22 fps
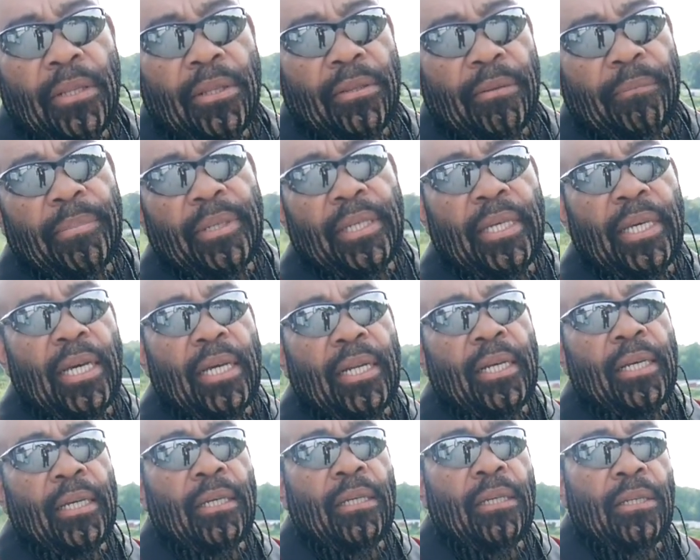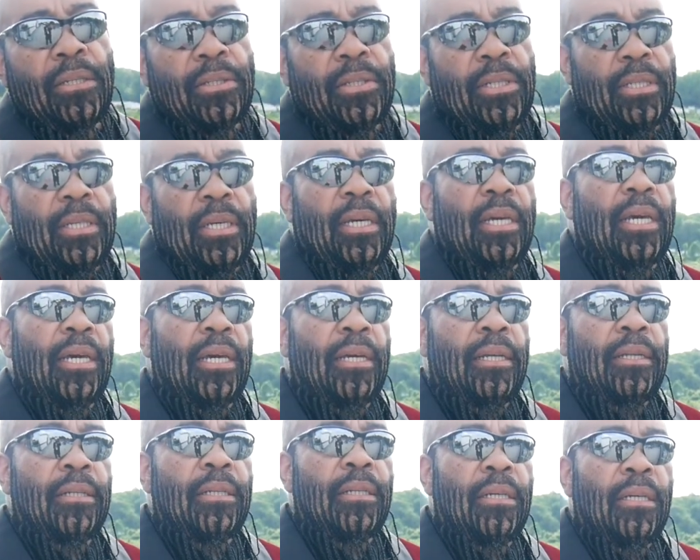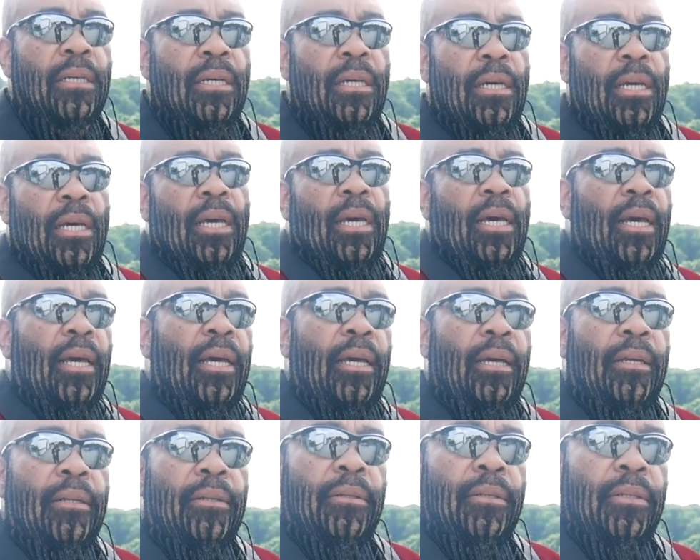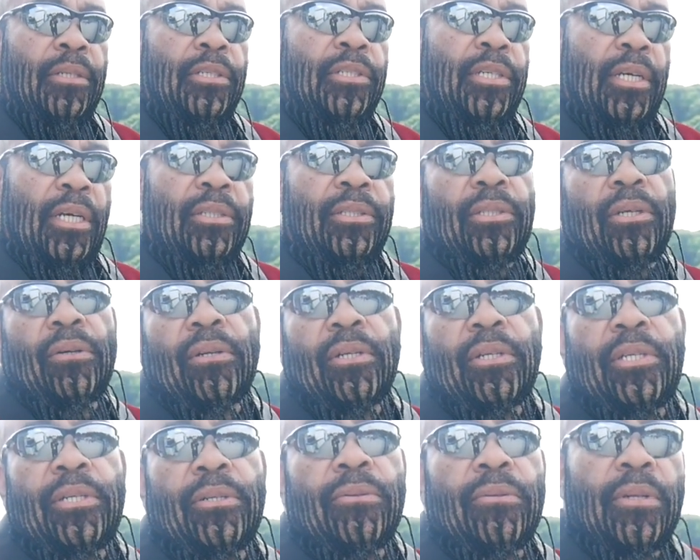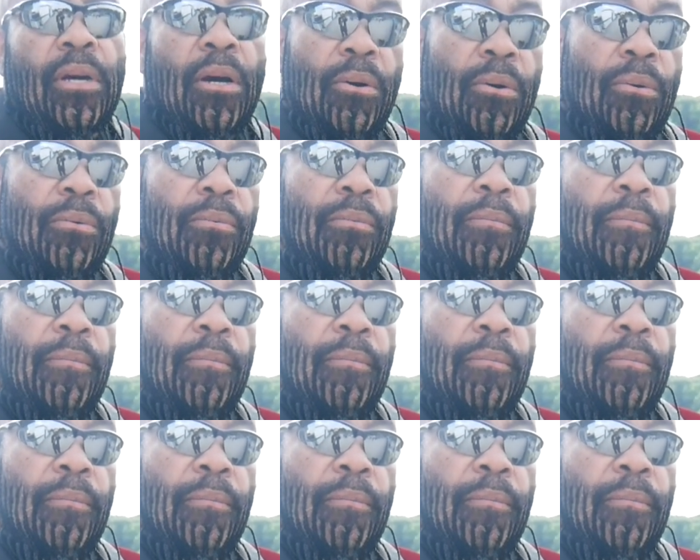the beginning to the end. And just so that you know,